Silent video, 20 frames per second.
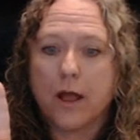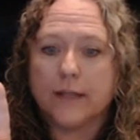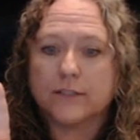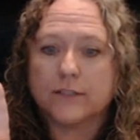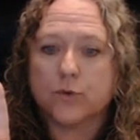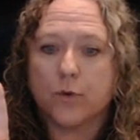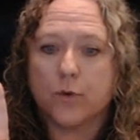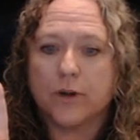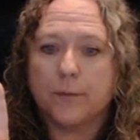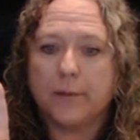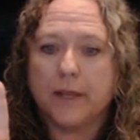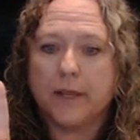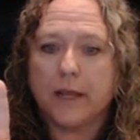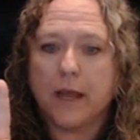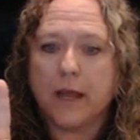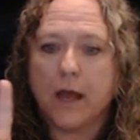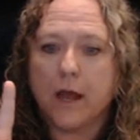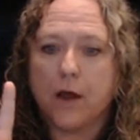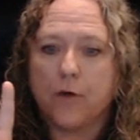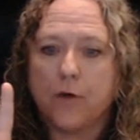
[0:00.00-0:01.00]
It's going to be
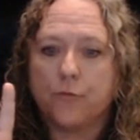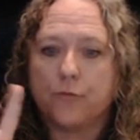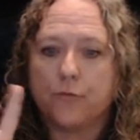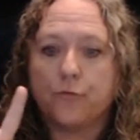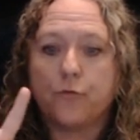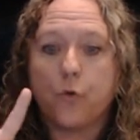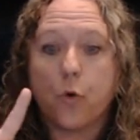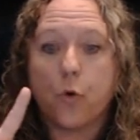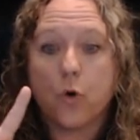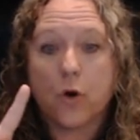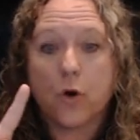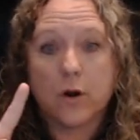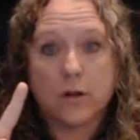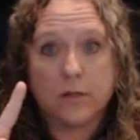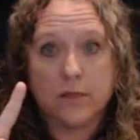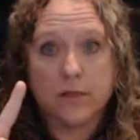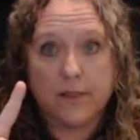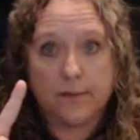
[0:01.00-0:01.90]
4,